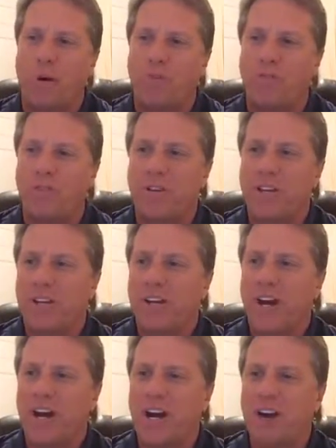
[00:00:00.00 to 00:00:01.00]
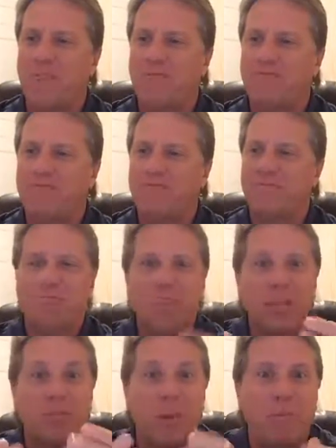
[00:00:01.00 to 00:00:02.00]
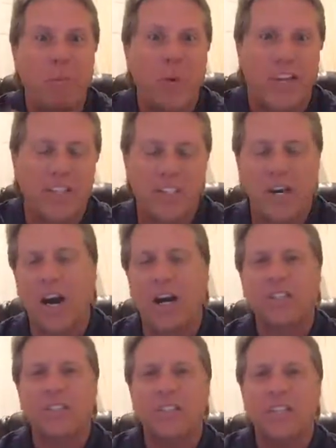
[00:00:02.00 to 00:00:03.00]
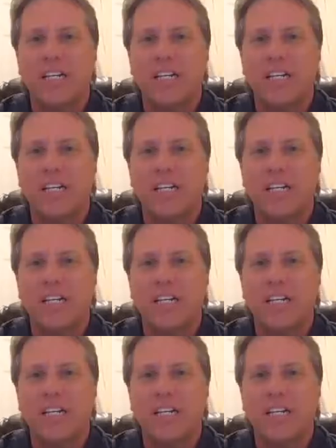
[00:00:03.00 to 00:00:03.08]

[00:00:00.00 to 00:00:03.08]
of things maybe we could touch,